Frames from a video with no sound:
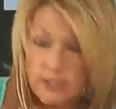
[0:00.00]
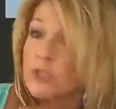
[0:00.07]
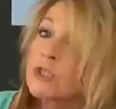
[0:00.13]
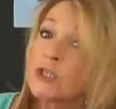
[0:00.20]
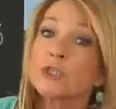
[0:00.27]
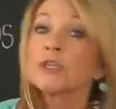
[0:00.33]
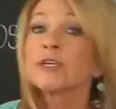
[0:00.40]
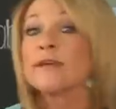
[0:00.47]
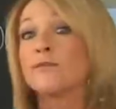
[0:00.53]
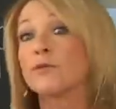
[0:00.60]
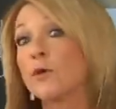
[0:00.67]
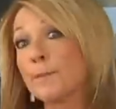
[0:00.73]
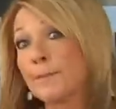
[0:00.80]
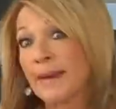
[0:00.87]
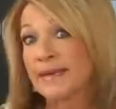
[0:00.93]
It's just to give
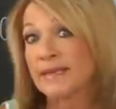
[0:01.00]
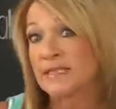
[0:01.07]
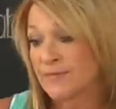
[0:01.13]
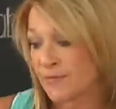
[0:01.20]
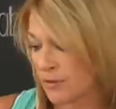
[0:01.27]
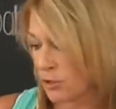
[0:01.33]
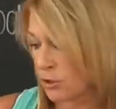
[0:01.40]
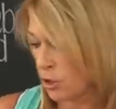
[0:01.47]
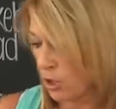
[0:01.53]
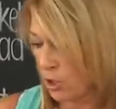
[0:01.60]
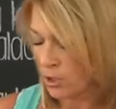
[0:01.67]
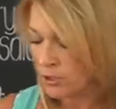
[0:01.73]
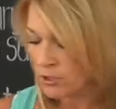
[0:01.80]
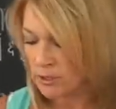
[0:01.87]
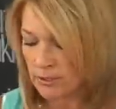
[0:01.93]
you a base for the
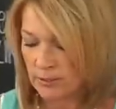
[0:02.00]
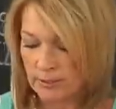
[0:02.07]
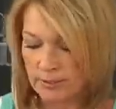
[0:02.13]
tart,